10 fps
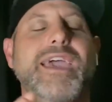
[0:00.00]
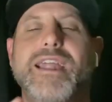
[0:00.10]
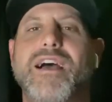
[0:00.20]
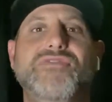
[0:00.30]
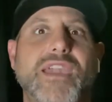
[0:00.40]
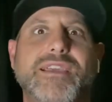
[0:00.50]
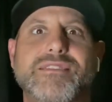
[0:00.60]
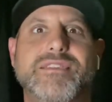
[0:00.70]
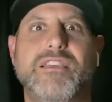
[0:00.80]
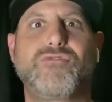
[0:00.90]
And I think a
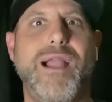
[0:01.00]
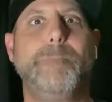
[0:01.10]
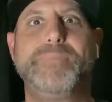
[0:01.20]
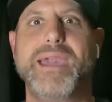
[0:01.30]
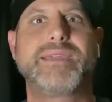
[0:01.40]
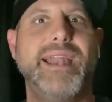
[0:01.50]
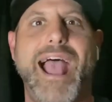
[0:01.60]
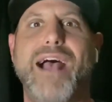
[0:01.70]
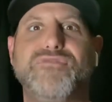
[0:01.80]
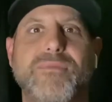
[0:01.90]
sixth-round pick could
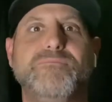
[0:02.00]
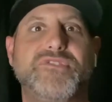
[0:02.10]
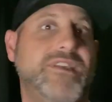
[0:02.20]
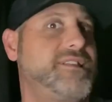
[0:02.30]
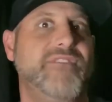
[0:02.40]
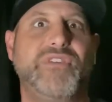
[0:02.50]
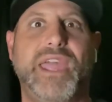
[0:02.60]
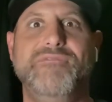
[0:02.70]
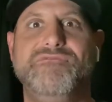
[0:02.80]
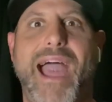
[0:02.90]
have some
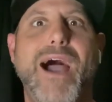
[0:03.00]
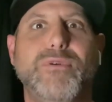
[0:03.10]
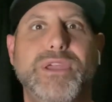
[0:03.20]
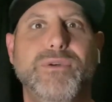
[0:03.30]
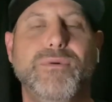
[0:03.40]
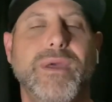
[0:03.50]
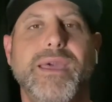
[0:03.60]
significant value.